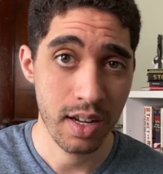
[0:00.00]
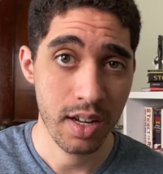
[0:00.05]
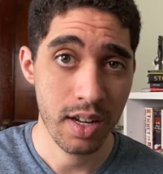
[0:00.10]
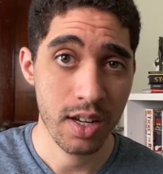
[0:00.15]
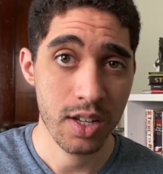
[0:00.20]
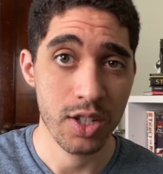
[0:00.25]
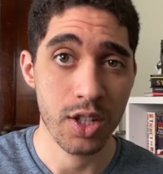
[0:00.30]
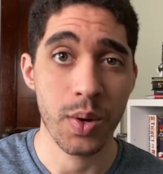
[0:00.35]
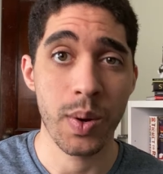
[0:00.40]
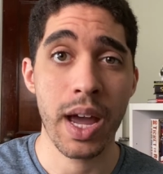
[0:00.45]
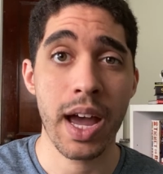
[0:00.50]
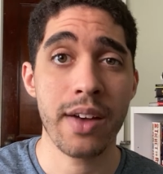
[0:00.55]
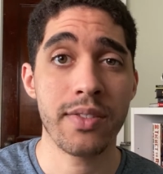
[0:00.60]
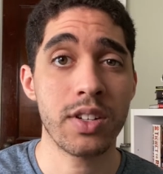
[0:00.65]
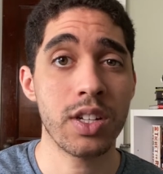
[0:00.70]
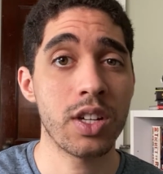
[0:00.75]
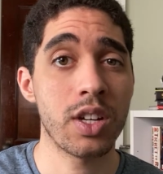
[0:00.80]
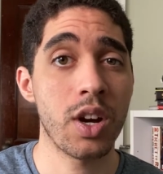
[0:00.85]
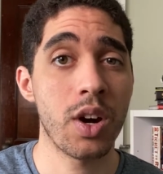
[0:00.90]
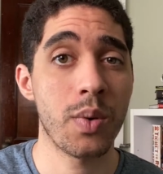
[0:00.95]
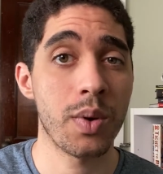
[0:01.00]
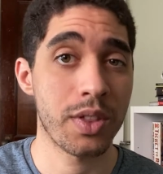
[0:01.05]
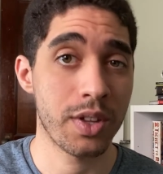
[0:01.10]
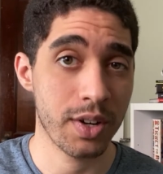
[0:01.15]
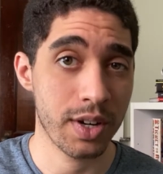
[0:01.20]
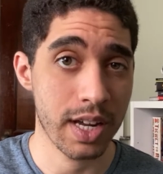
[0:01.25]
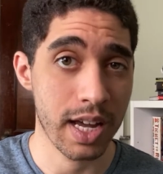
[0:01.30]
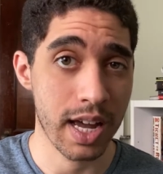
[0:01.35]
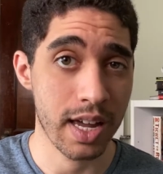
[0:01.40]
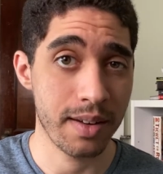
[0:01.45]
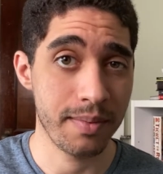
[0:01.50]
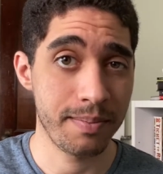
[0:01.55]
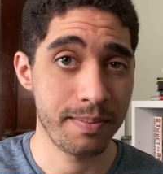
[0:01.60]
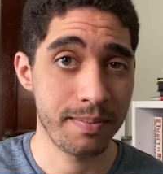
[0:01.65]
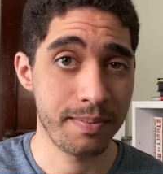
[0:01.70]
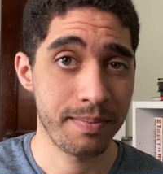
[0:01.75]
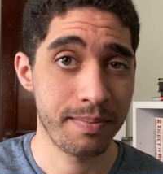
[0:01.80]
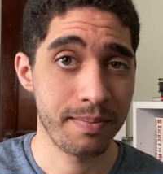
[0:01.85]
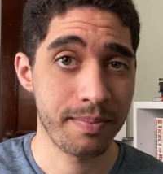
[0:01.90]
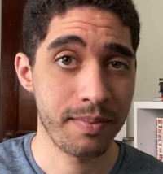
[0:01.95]
So you have to go with your gut.
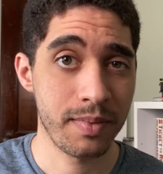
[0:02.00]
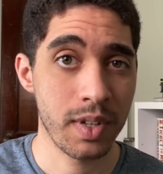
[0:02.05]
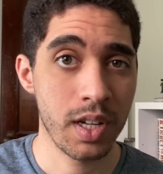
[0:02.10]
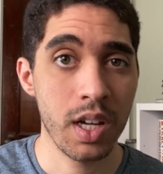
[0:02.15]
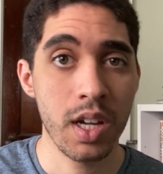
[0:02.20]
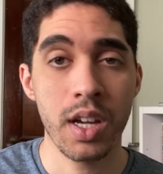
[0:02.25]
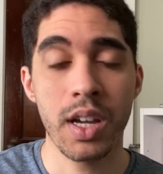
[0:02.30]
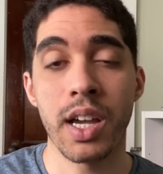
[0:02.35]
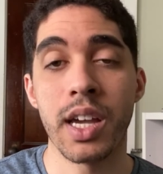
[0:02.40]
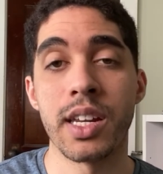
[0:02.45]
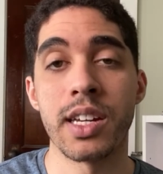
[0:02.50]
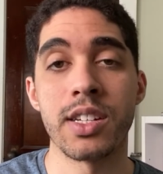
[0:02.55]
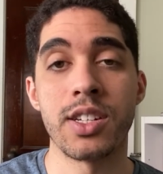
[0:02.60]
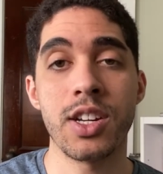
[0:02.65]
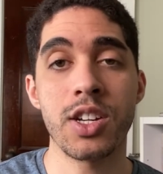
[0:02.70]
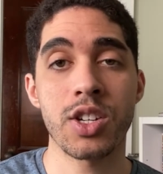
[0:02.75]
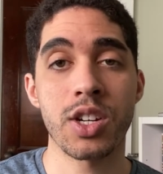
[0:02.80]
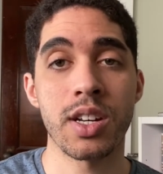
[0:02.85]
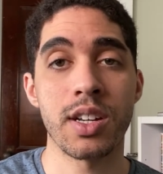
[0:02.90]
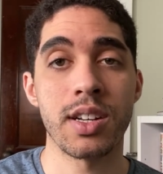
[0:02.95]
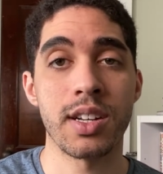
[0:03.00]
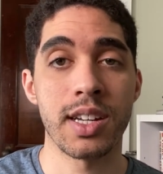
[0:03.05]
In addition,